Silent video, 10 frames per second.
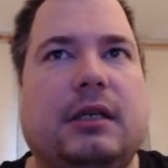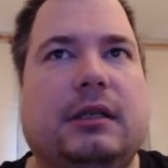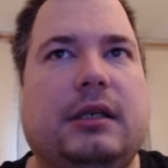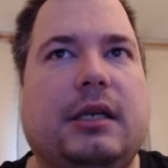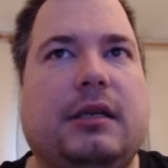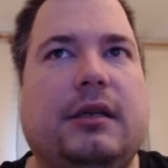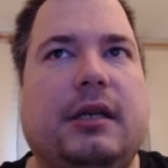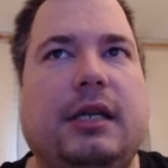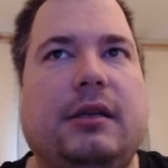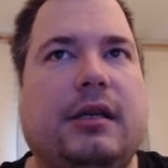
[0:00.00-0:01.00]
You can
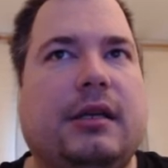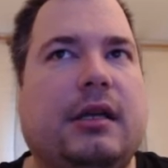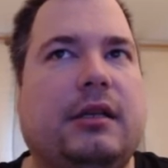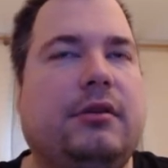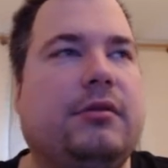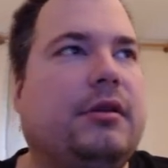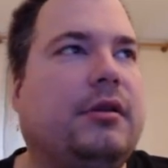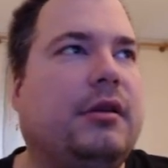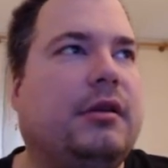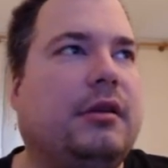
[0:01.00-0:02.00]
delete, you can add
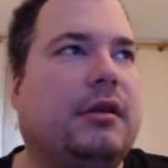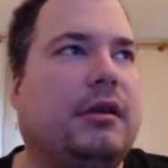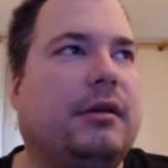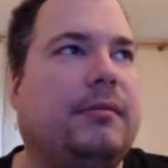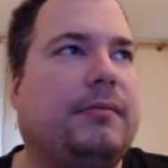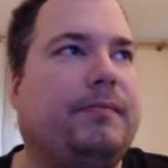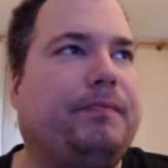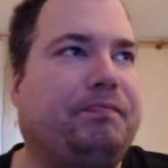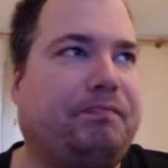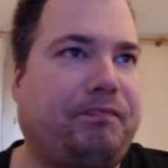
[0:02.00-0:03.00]
users,
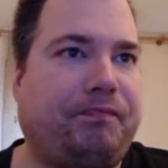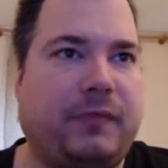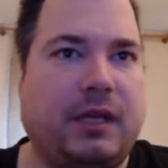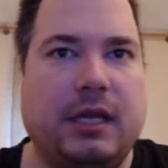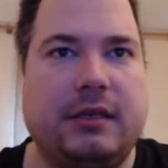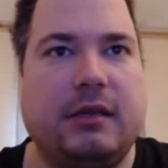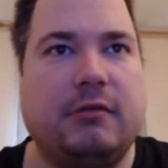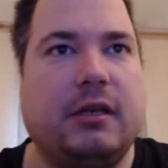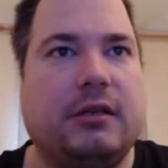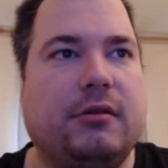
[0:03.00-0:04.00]

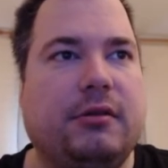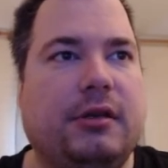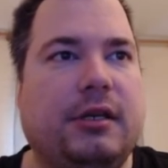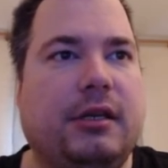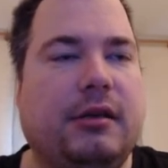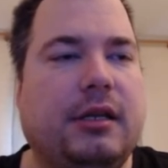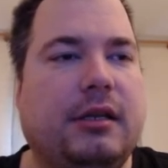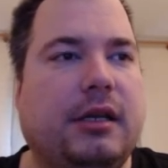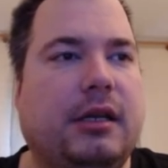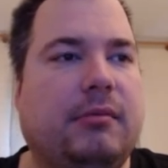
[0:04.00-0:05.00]
etc. So you can
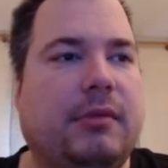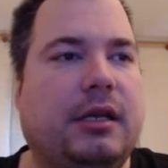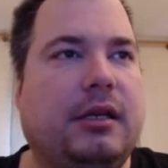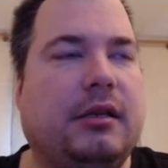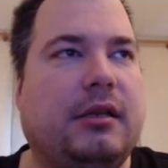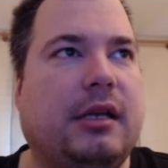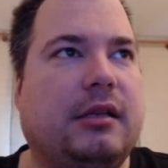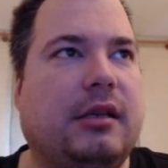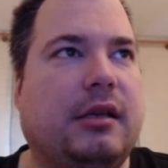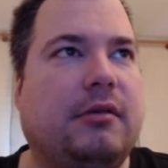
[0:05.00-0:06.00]
really make these
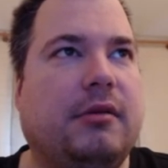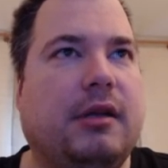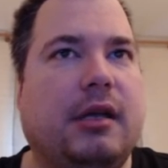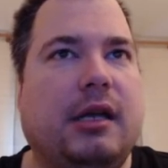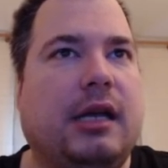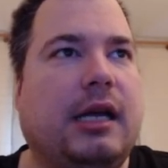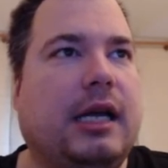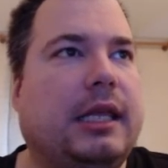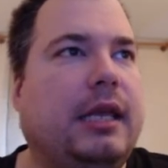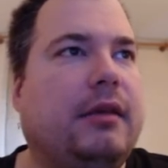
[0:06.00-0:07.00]
sites here. I
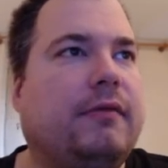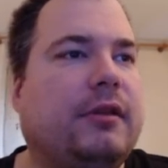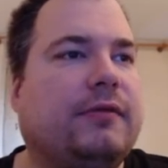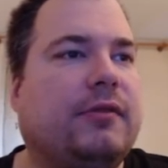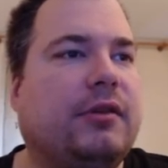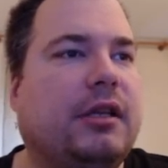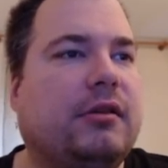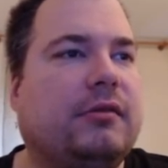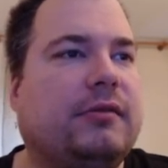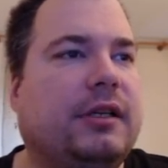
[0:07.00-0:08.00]
think with the front end
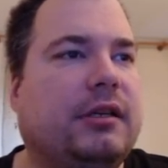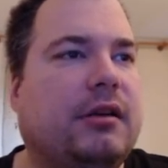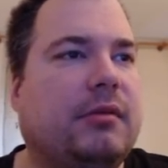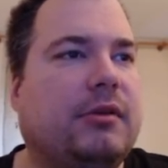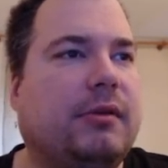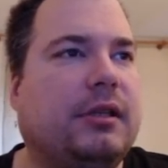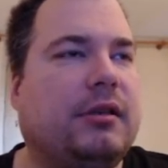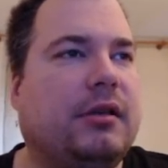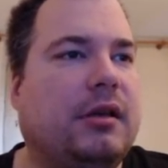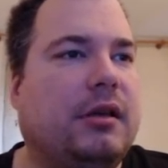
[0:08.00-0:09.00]
offer, it comes
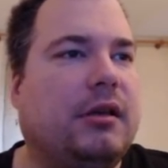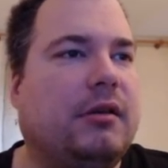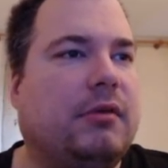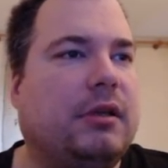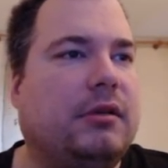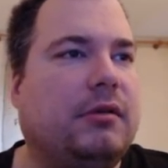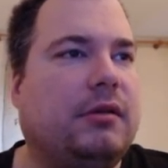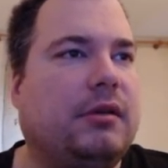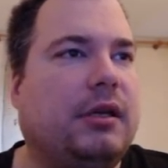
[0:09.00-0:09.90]
with 11